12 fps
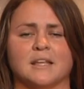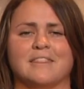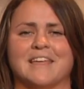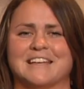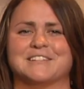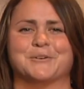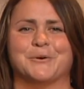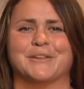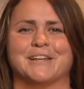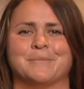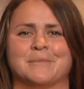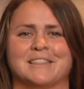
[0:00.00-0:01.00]
Thanks,
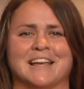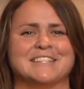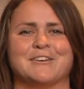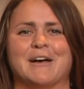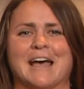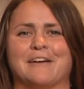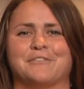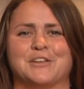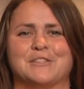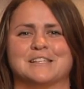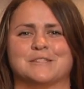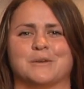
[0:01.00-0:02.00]
Coley. That's all I have for you
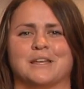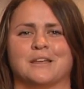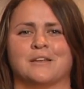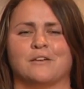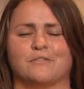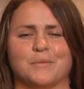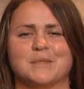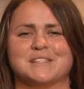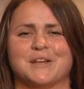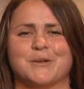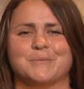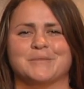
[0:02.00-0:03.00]
this week. From the
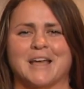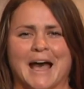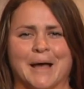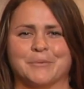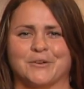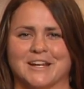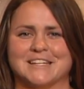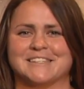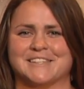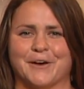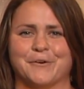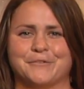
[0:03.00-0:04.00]
Zone, I'm Grace
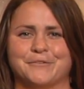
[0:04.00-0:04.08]
Self.